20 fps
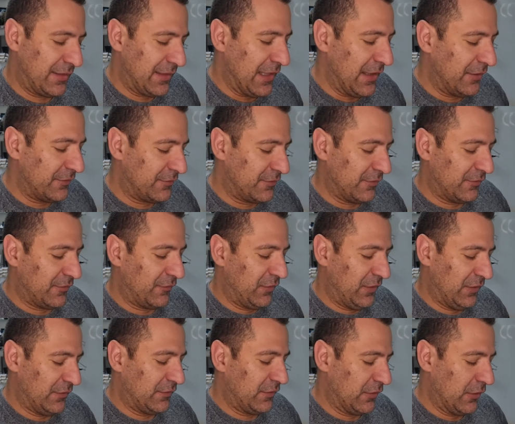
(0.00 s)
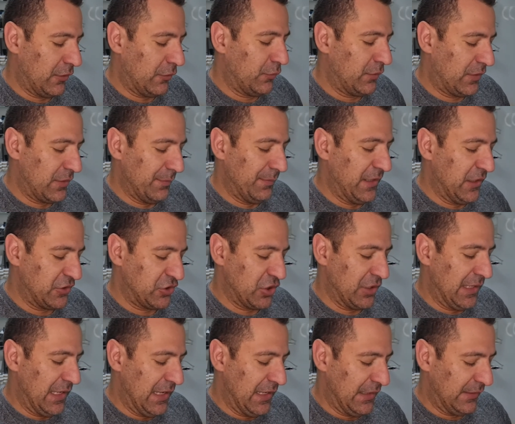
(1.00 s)
thousands of years ago, with the
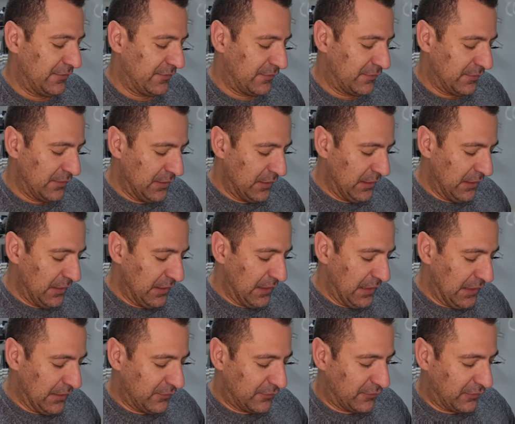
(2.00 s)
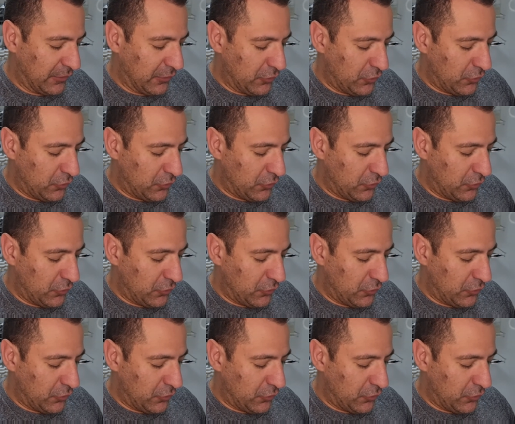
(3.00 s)
martial arts. And so